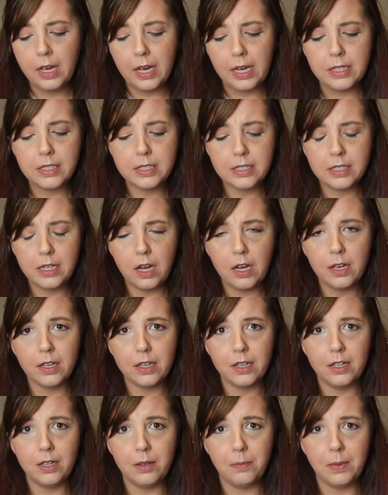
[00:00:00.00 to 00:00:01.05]
it's not
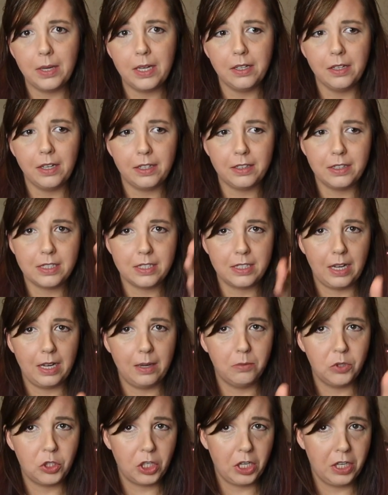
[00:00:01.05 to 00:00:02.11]
going to be like the
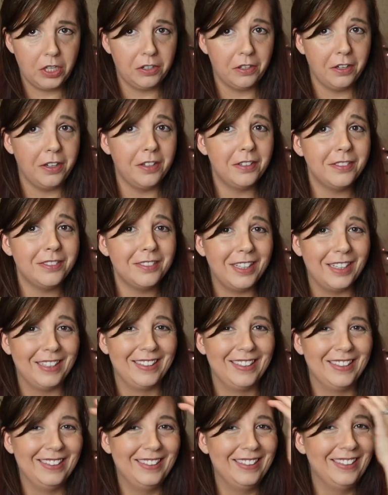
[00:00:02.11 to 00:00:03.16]
same genre.
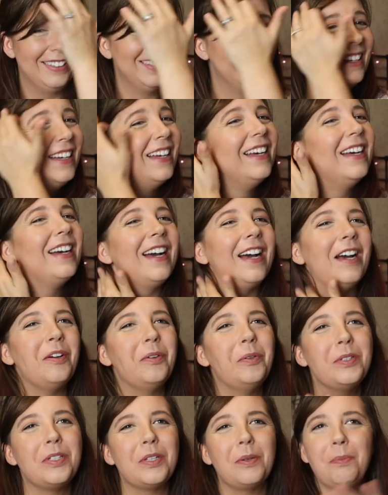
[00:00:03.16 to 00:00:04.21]
I
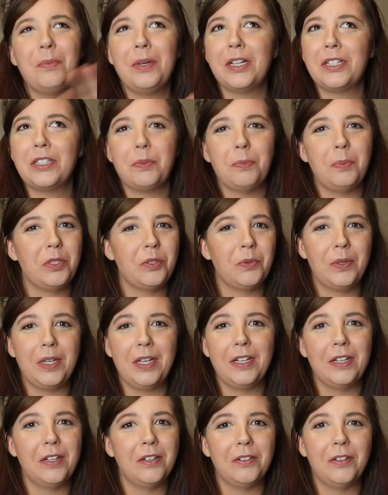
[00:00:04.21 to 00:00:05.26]
was a mix
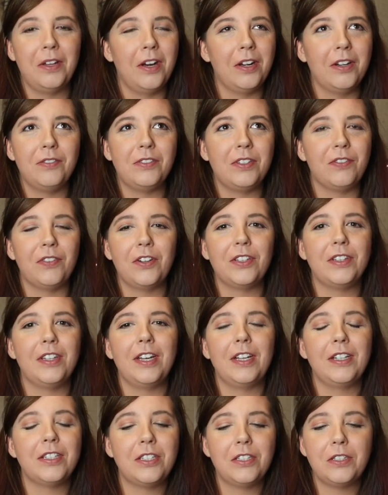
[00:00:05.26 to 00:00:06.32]
between a lot of different
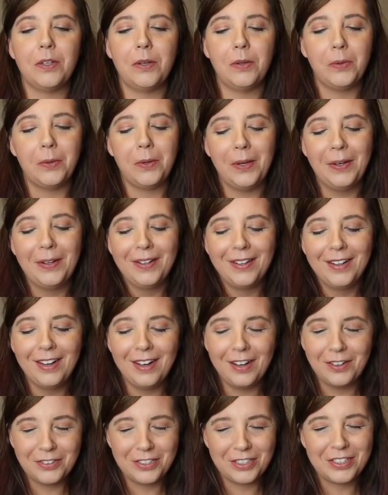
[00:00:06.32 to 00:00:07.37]
things. So
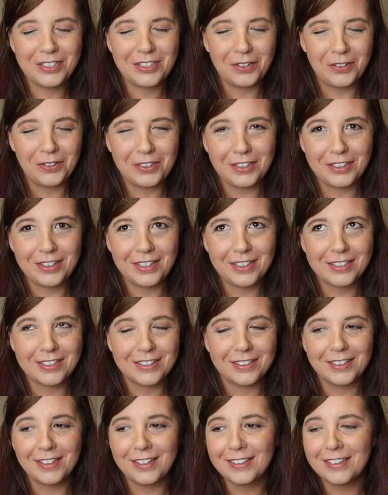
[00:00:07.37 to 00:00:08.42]
I'll just tell you the things
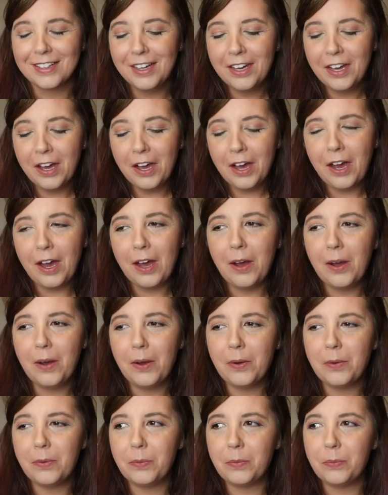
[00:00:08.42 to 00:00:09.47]
I liked.
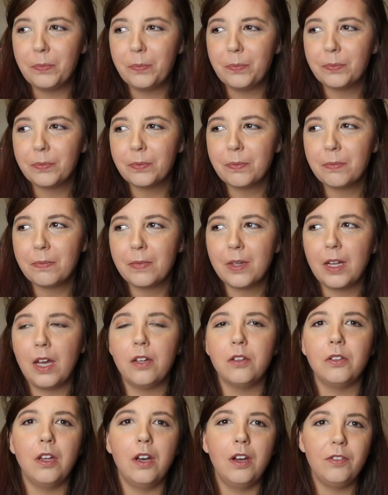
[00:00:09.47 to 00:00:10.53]
I
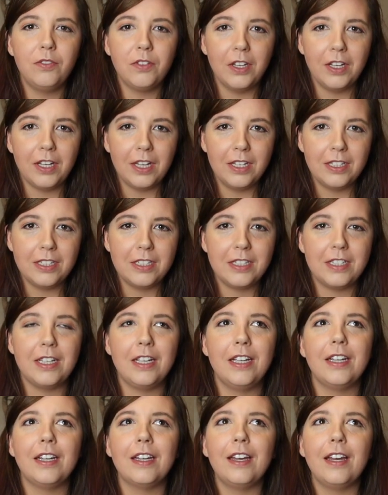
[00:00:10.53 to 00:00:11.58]
loved like
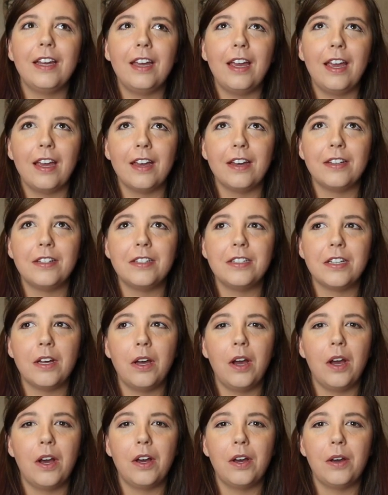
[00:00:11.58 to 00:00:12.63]
NSYNC and
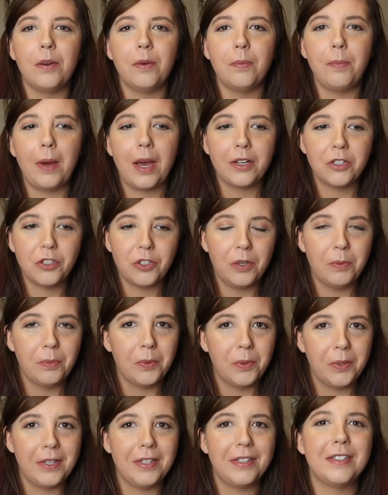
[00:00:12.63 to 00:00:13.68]
Backstreet
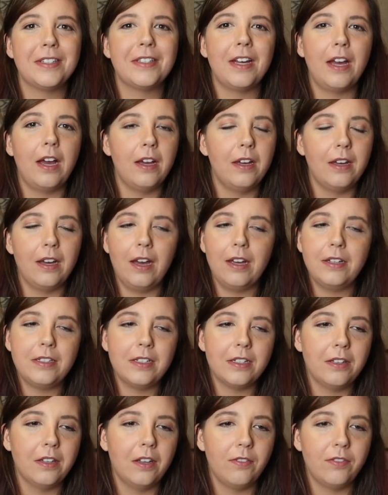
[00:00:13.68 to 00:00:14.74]
Boys. I
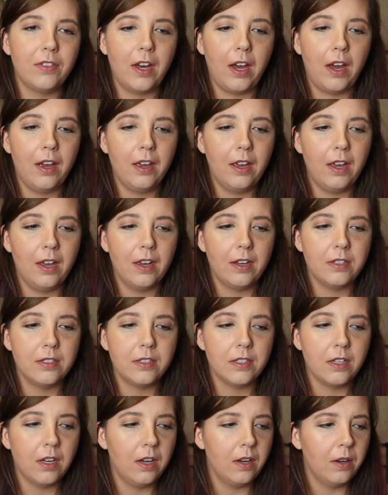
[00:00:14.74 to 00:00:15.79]
did love that.
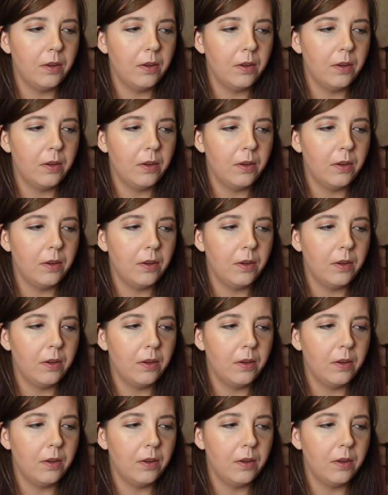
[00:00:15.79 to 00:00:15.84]
And